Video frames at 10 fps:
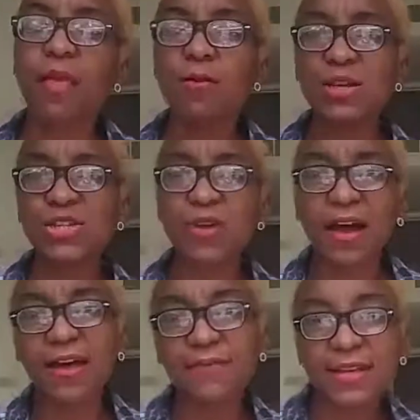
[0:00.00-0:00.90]

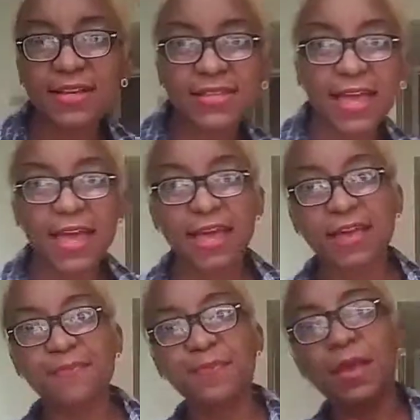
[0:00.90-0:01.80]
Witchcraft is
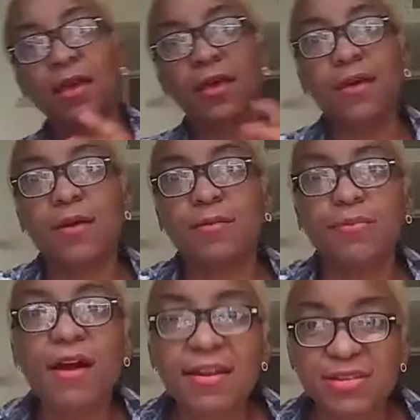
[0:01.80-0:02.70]
a
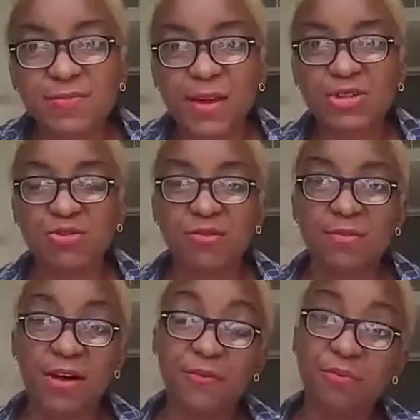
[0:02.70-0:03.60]
broad
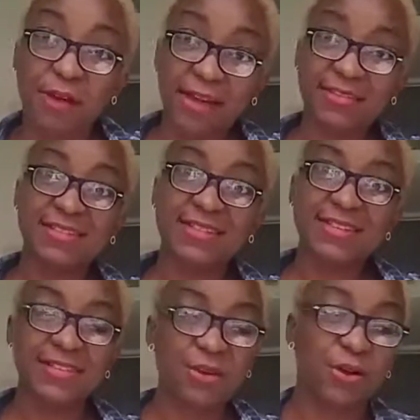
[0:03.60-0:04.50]
spectrum of
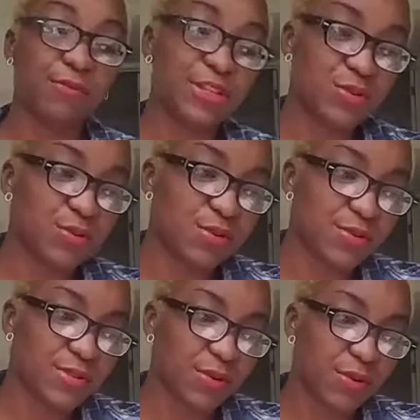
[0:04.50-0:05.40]
practices or
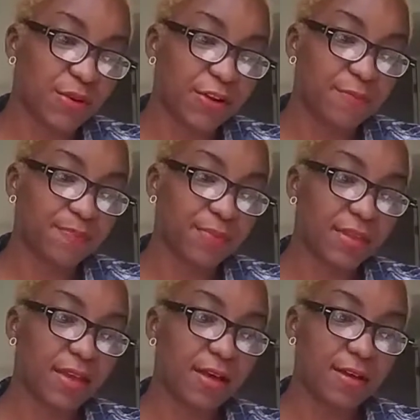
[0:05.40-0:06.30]
rituals or
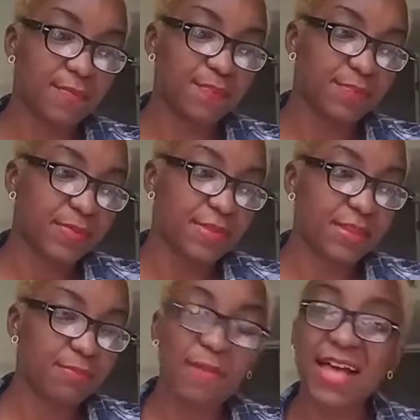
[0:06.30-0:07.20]

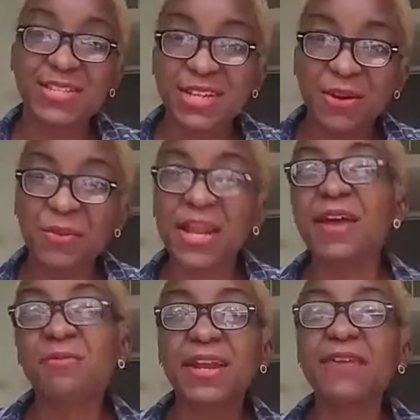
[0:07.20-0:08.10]
magic or
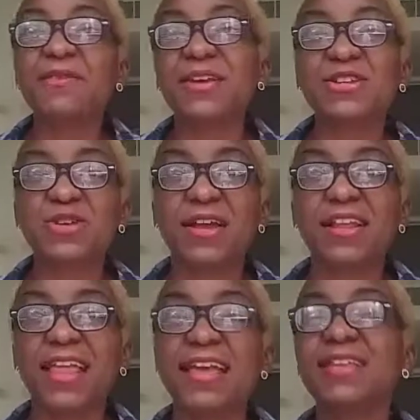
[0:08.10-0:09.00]
whatever you're trying
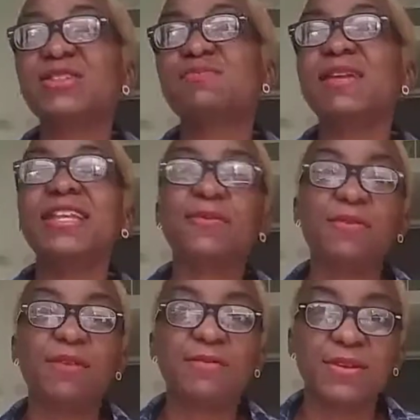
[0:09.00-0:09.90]
to, like, there's many
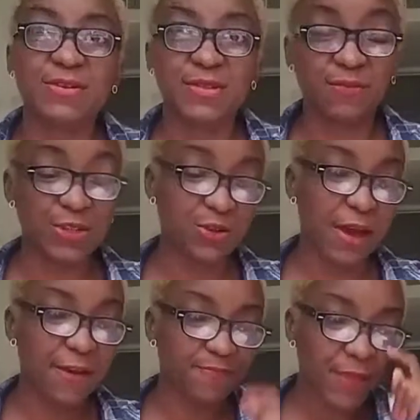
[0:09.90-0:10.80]
different avenues of
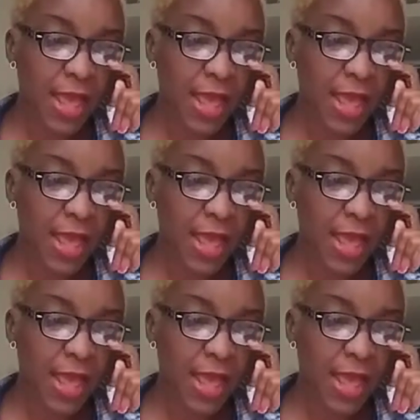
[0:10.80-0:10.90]
witchcraft.